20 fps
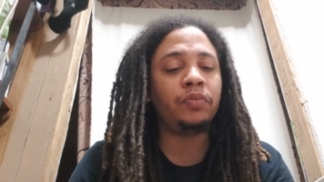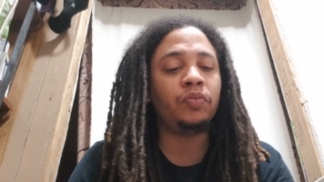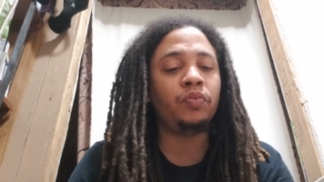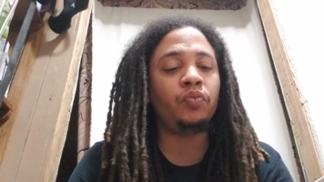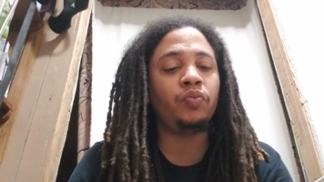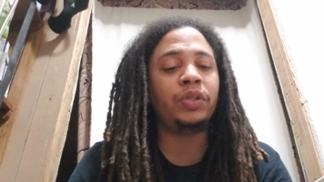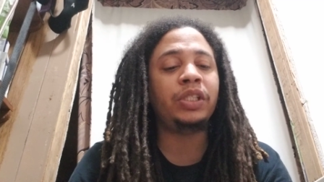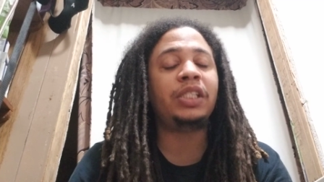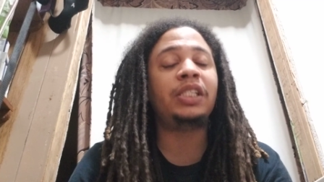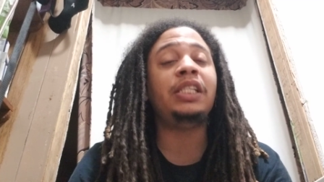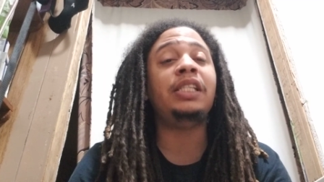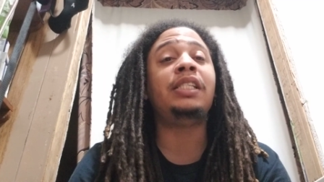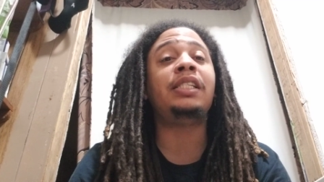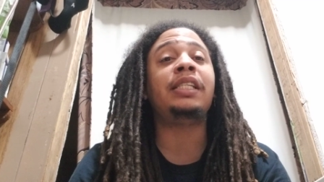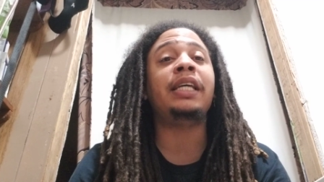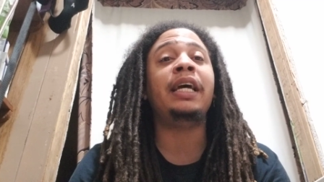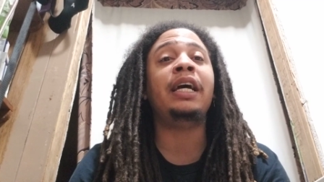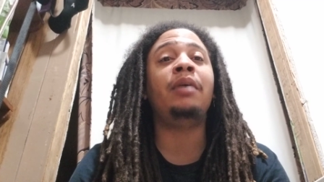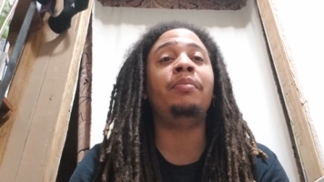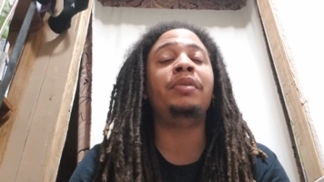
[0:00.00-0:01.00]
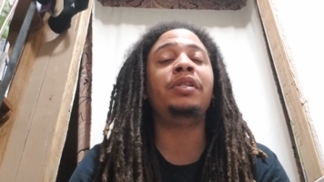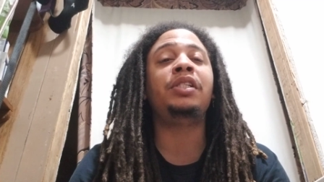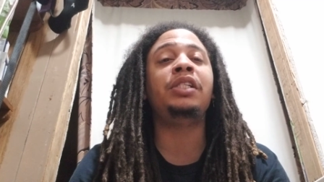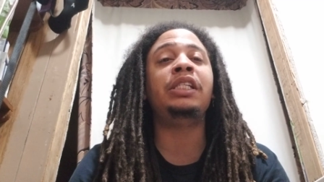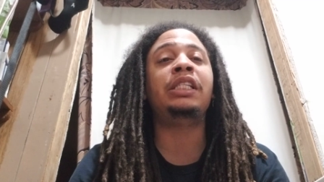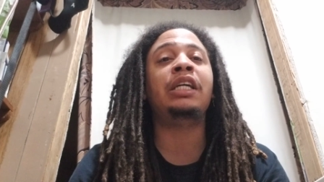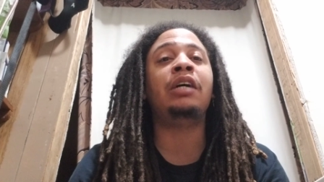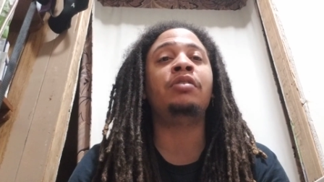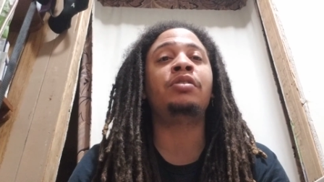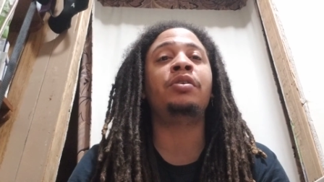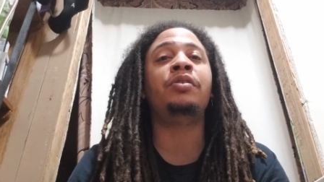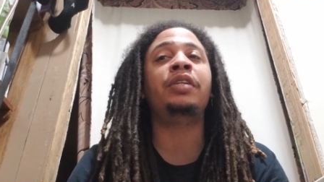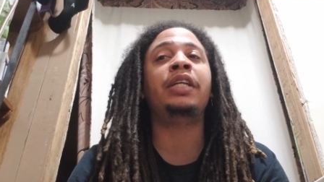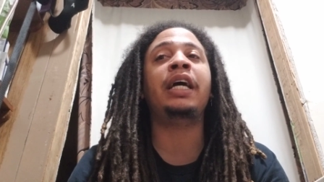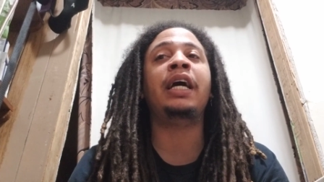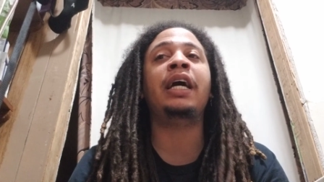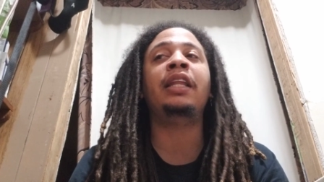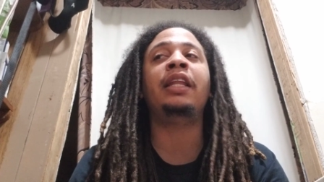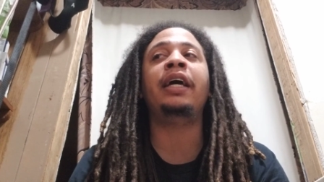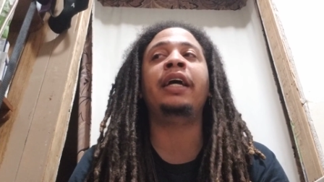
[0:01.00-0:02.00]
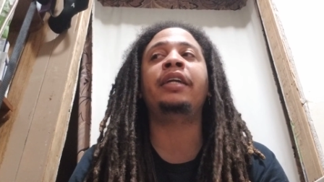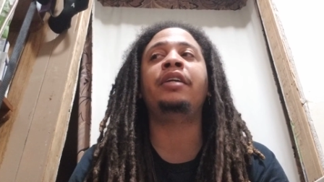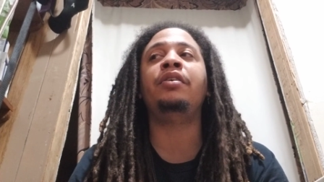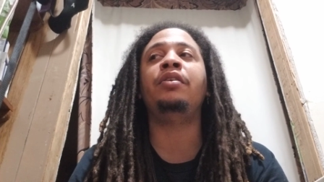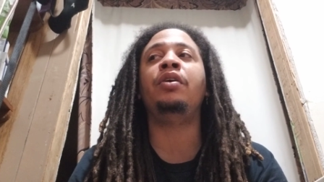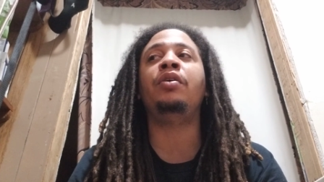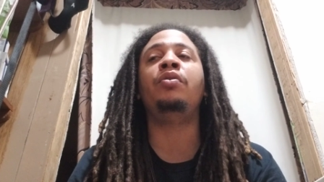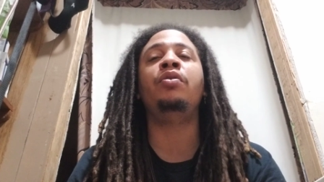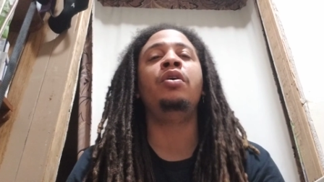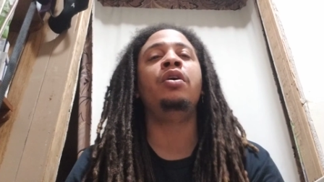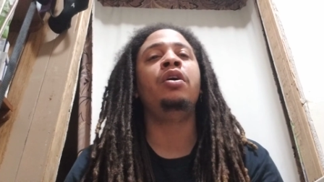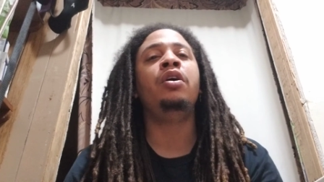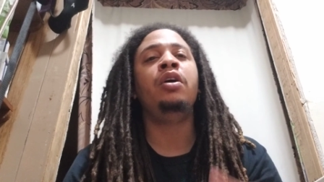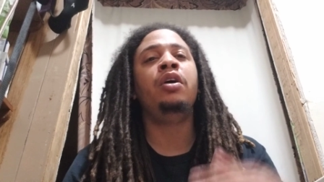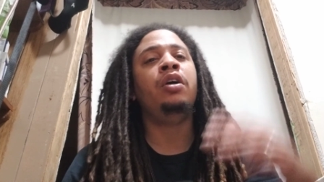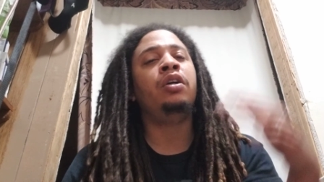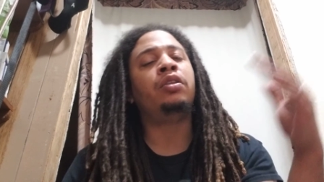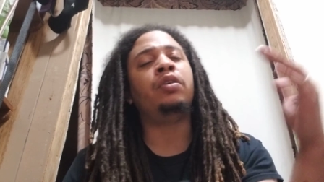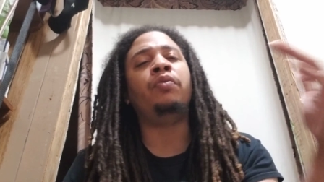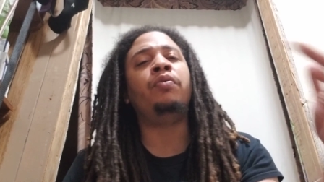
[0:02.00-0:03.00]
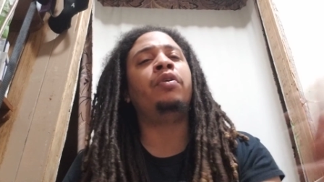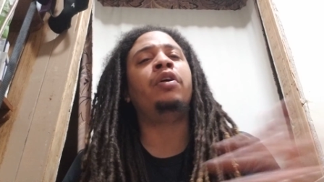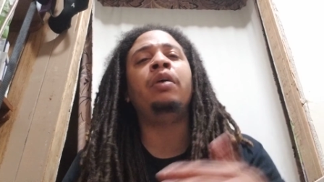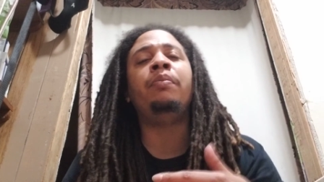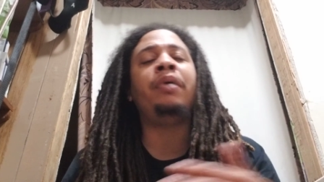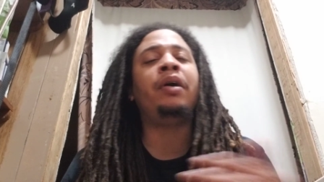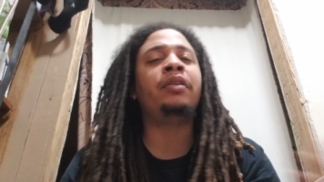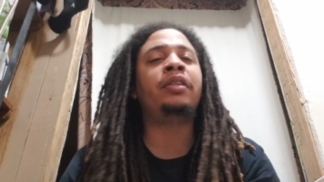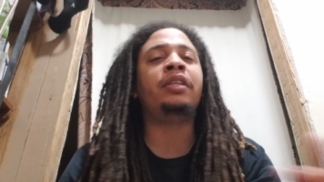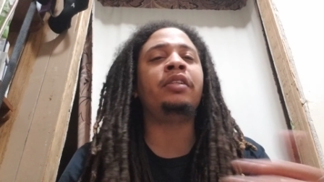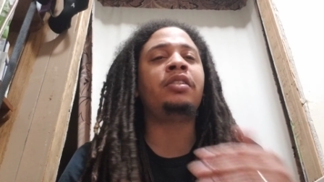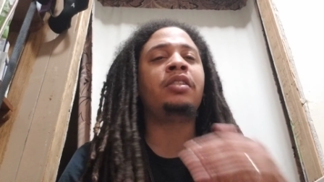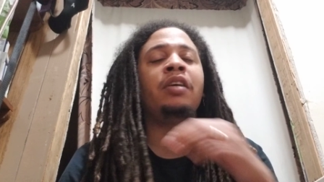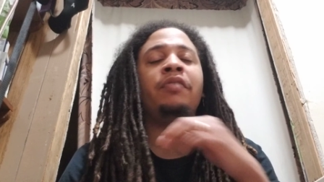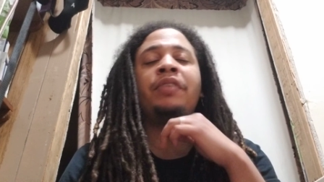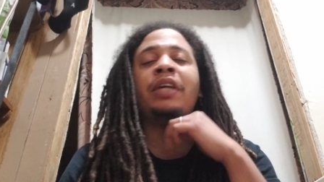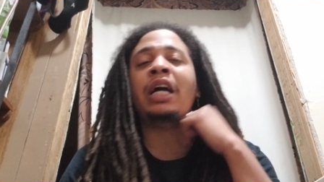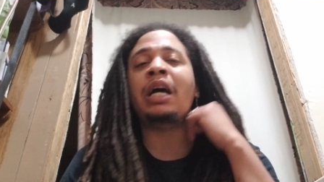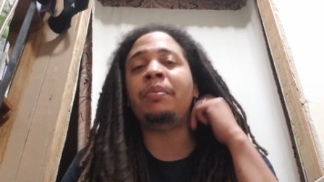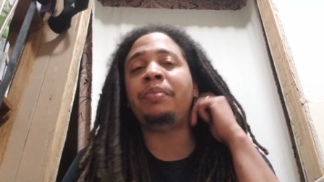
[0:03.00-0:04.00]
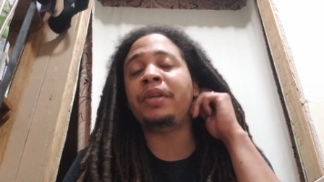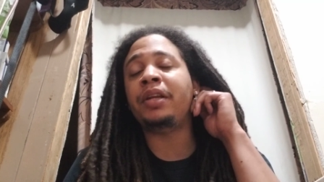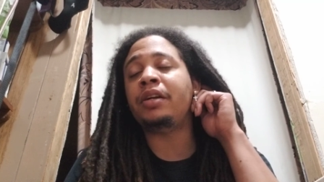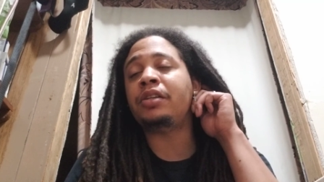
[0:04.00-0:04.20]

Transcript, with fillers: we see Sam and she tells her dad, like, you know, don't worry about the stuff that happened